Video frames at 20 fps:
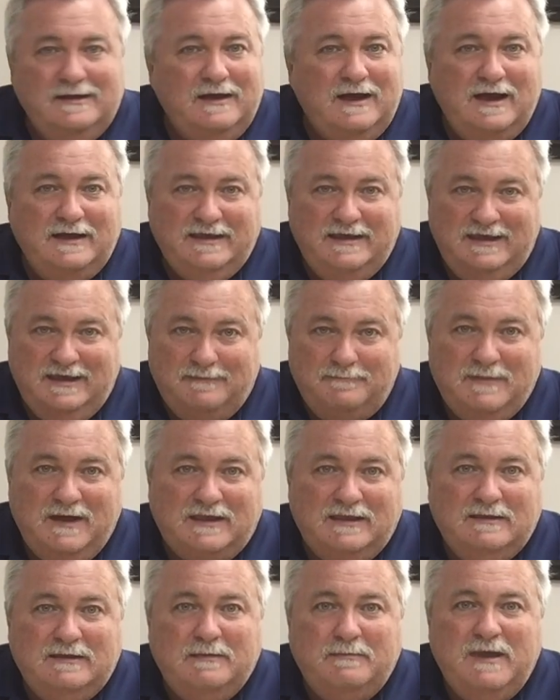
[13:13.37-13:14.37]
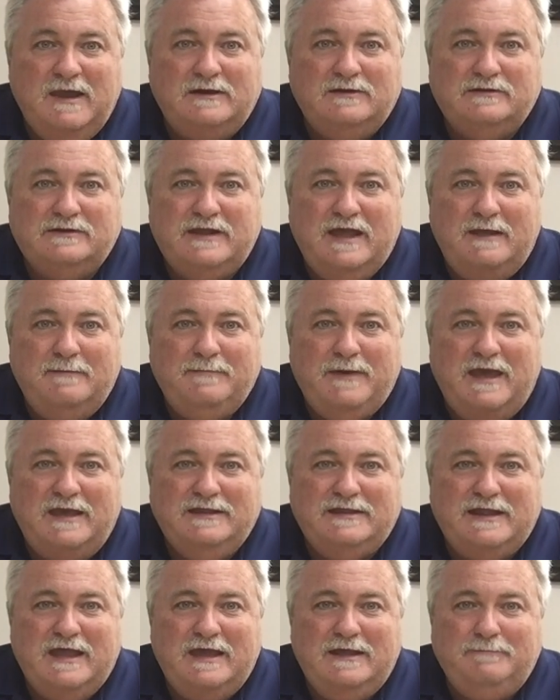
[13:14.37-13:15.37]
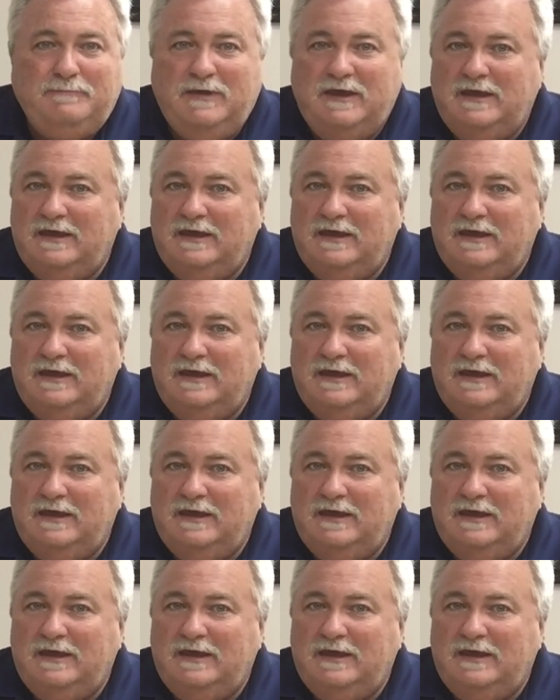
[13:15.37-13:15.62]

I get my commander's base AP.